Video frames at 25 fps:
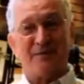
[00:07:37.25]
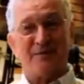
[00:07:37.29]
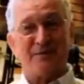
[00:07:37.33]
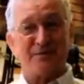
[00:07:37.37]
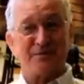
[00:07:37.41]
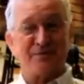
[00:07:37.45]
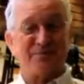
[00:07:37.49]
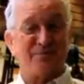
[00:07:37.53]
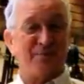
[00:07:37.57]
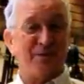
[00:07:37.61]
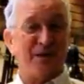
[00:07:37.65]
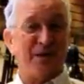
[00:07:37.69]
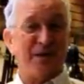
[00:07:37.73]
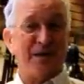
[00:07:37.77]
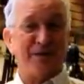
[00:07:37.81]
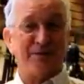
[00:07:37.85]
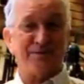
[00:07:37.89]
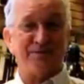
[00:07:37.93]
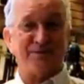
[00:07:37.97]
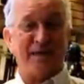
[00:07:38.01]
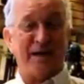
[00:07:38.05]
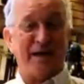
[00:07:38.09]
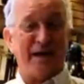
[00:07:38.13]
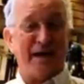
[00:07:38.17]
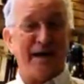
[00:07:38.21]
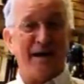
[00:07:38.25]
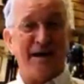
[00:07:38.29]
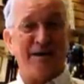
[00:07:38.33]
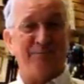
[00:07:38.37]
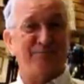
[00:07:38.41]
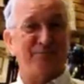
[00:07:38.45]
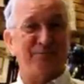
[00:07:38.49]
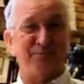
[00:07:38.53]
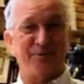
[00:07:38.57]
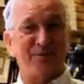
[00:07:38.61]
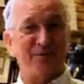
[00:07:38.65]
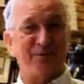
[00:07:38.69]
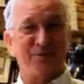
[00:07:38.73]
This fly is
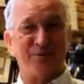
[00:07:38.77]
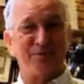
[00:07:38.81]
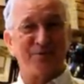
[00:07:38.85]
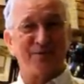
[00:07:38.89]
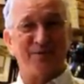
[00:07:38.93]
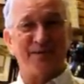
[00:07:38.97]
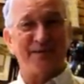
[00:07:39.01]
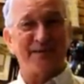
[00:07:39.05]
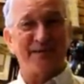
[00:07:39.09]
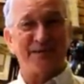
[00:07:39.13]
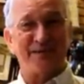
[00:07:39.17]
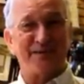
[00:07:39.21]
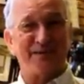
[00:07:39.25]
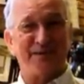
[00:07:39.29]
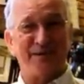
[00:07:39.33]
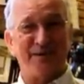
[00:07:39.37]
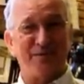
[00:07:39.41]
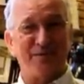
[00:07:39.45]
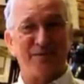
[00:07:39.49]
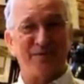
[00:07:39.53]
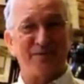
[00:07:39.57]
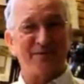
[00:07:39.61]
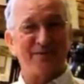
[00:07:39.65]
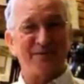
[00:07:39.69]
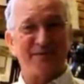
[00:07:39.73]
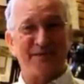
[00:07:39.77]
absolutely a killer.